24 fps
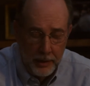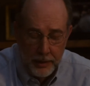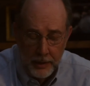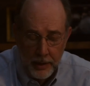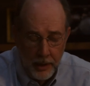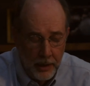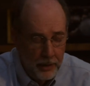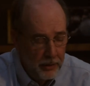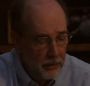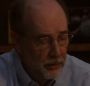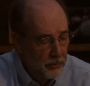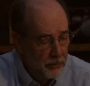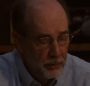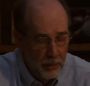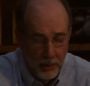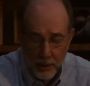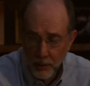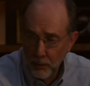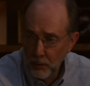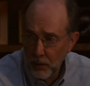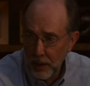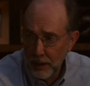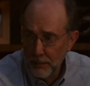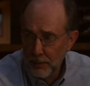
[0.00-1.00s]
Yeah, those really
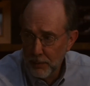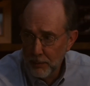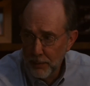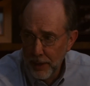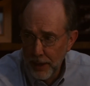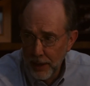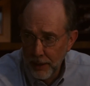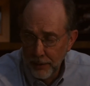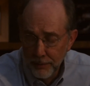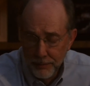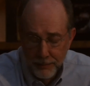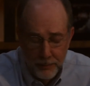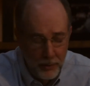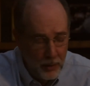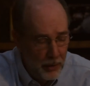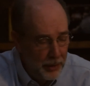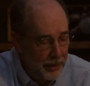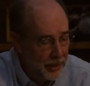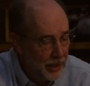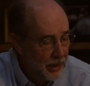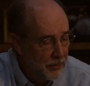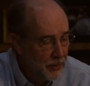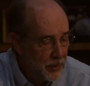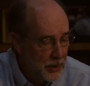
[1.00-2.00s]
wipe him out, and all
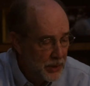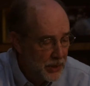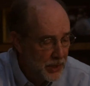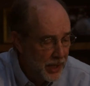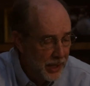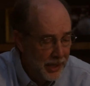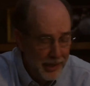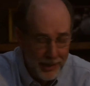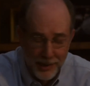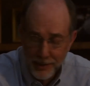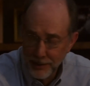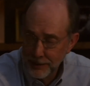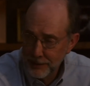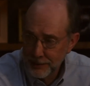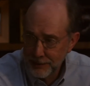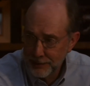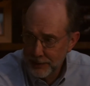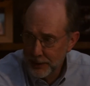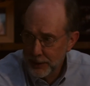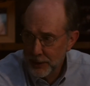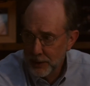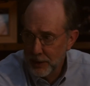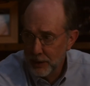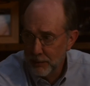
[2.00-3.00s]
they ever say is
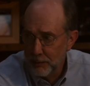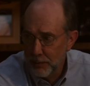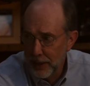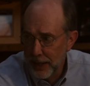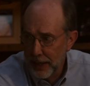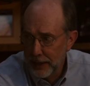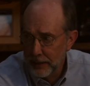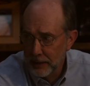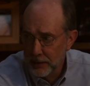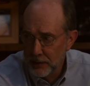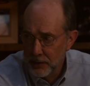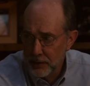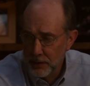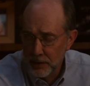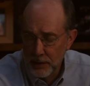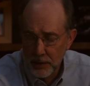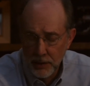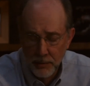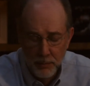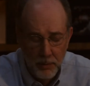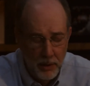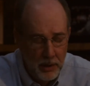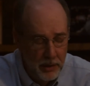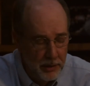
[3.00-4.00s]
just come back in
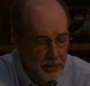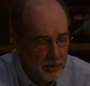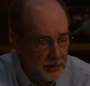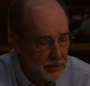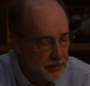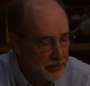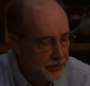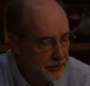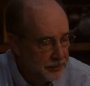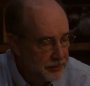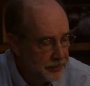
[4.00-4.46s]
6 months.